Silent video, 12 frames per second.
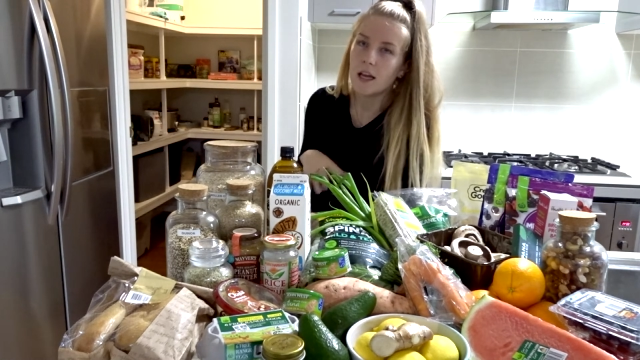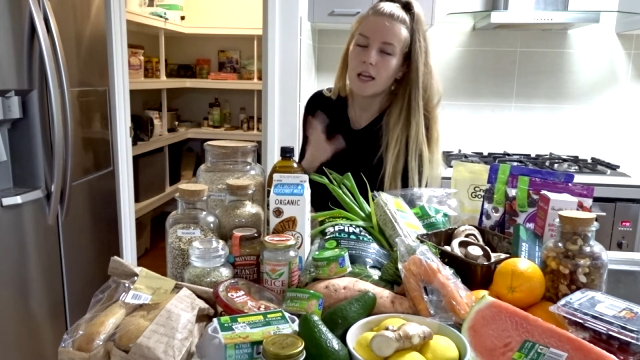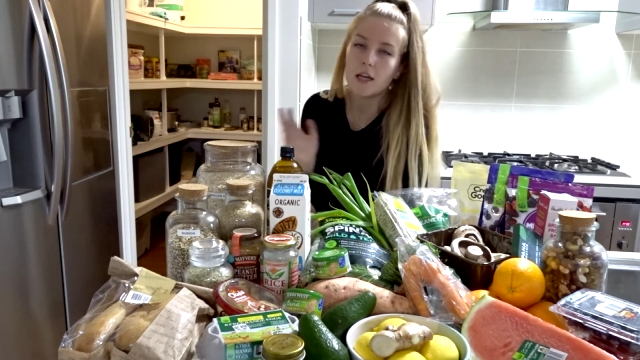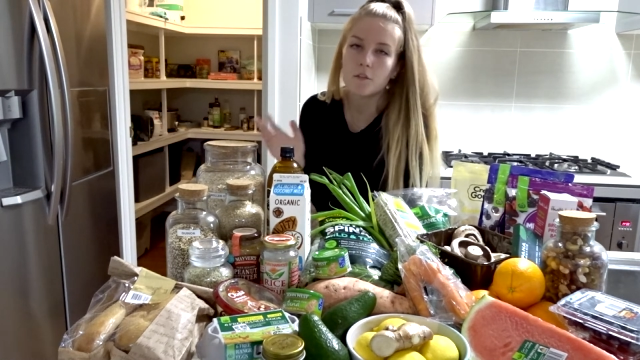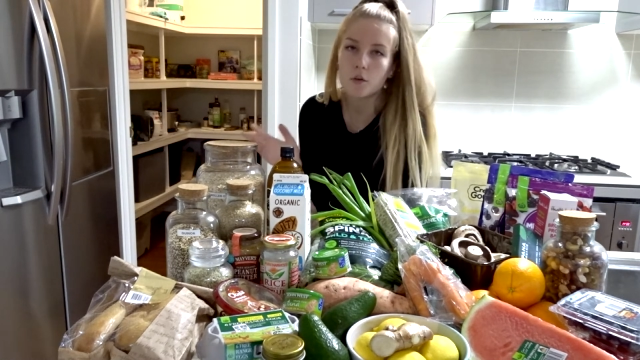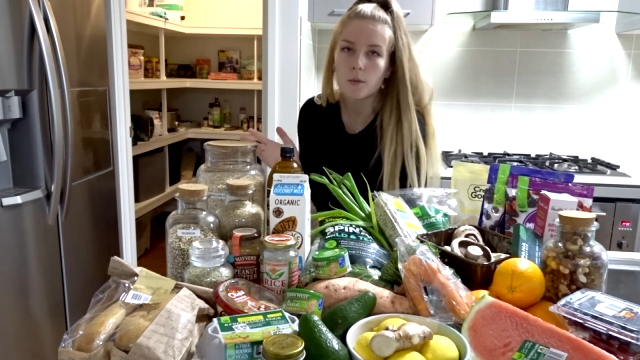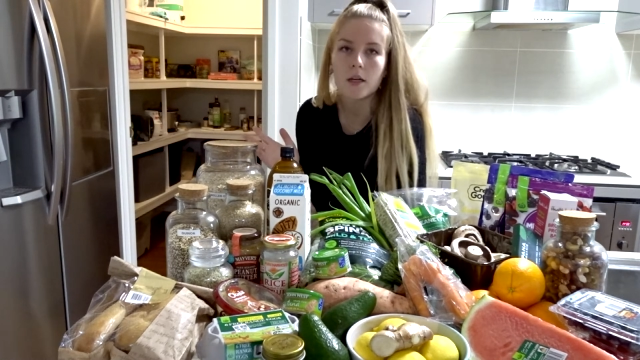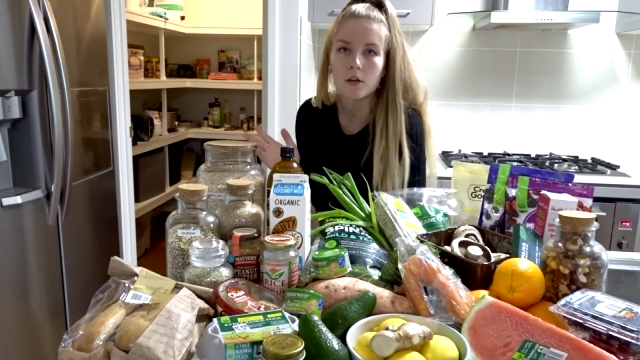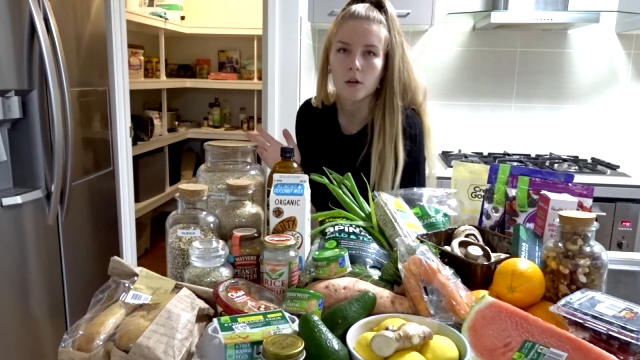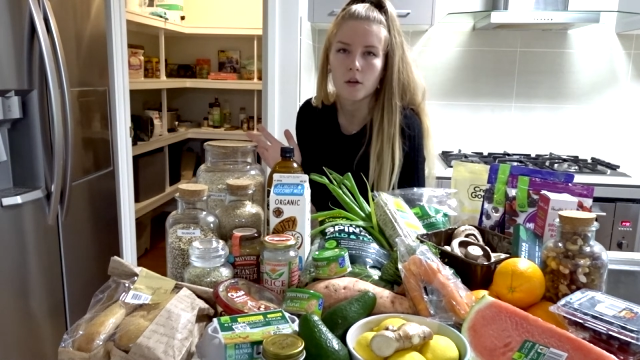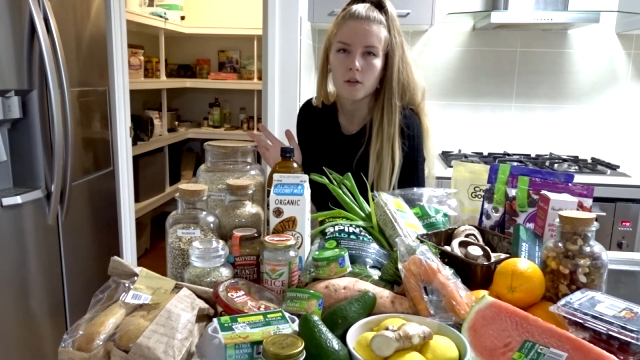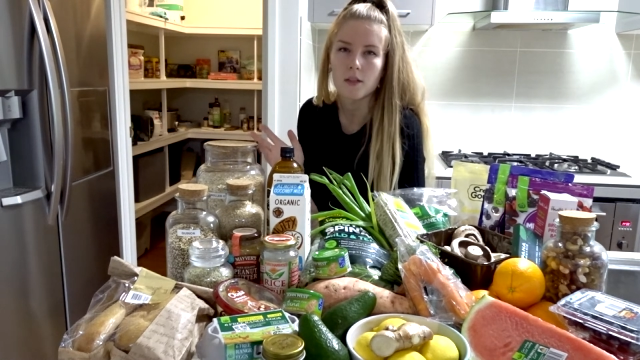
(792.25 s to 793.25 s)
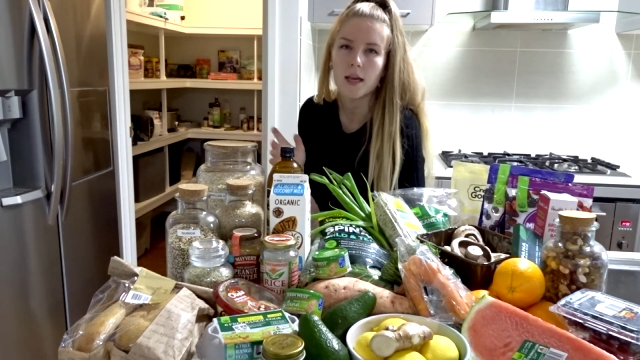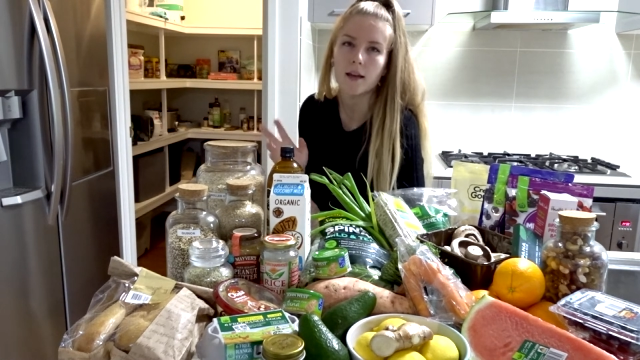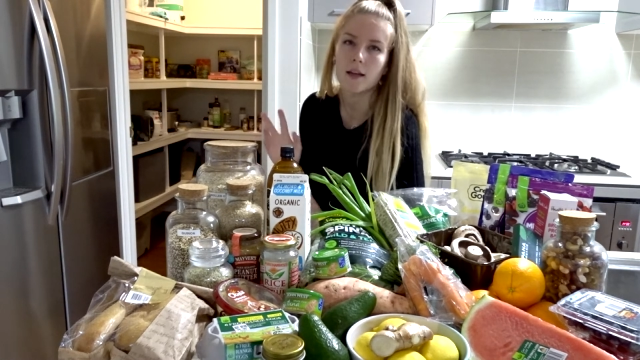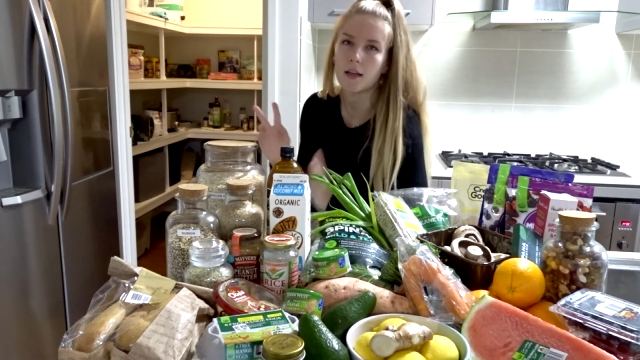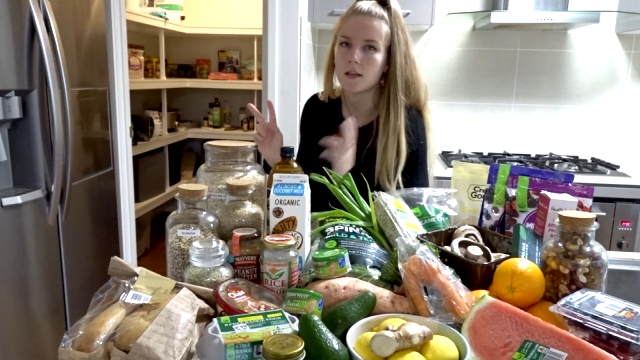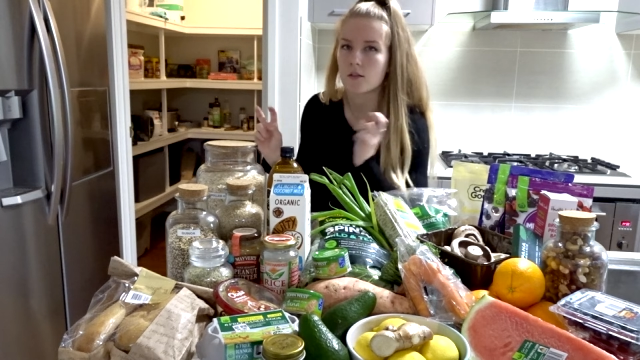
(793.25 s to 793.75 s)
everyone knows how to
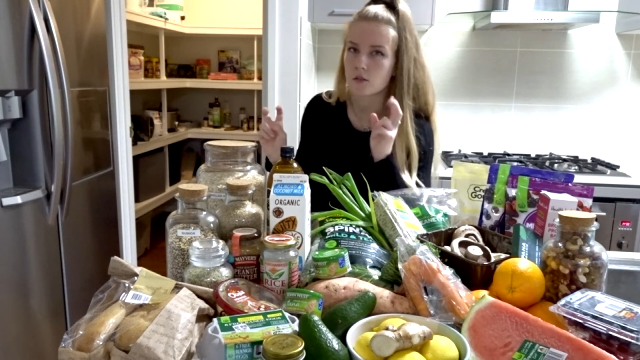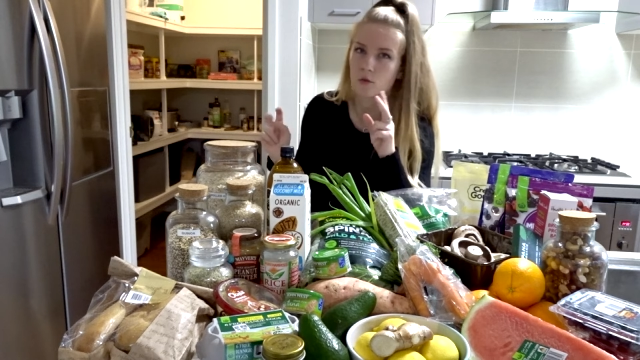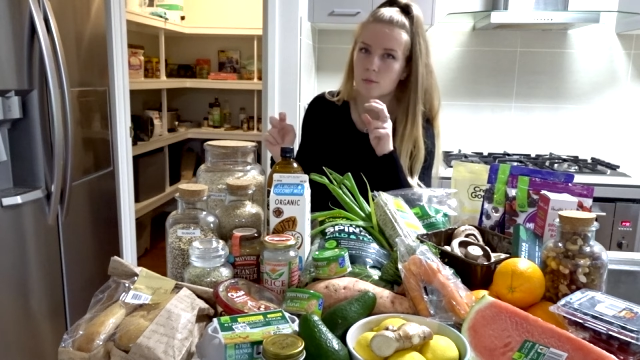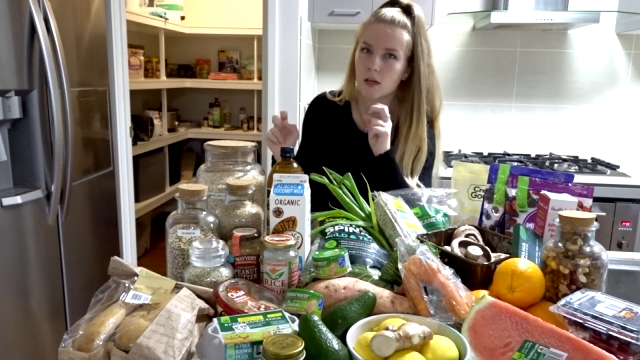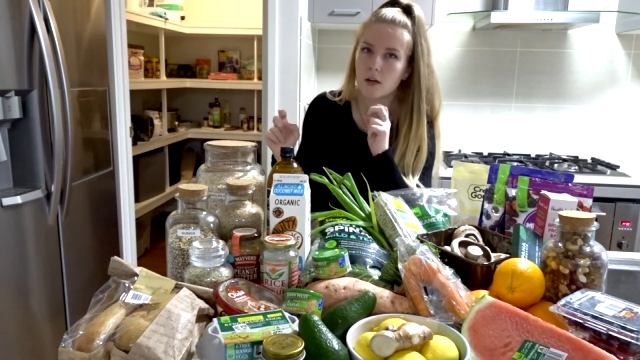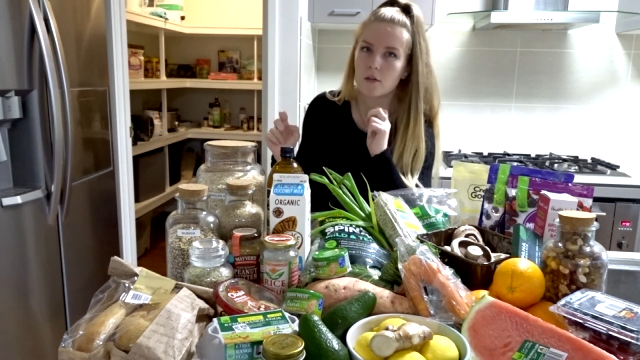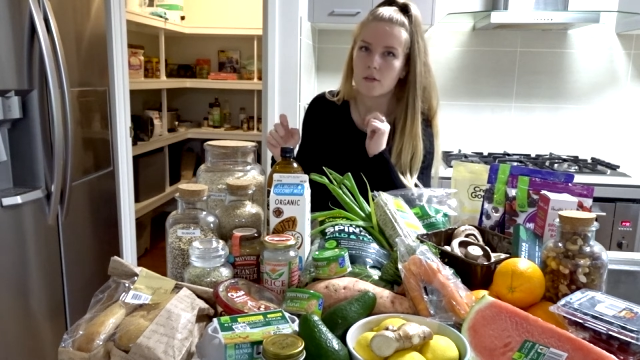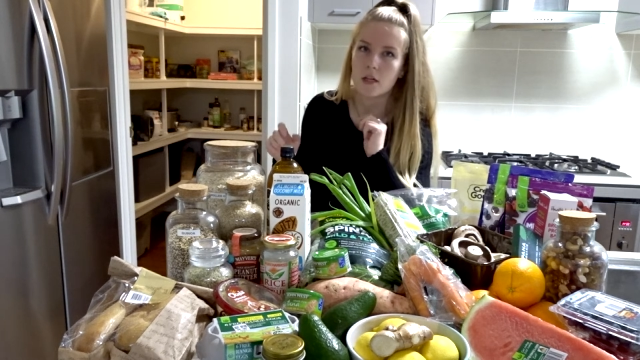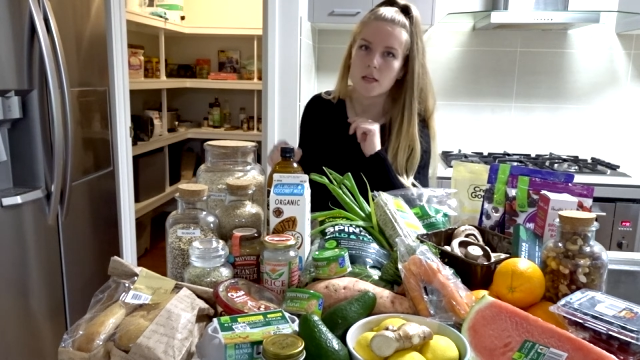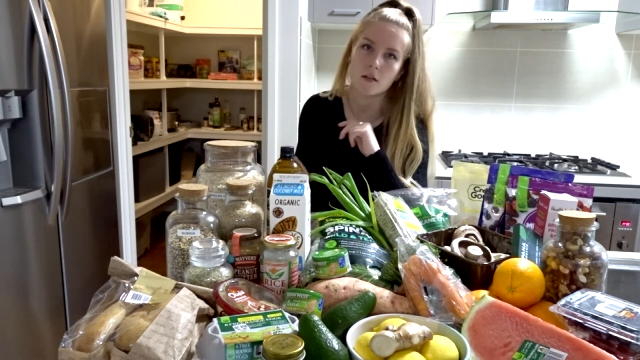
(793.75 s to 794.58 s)
eat super healthy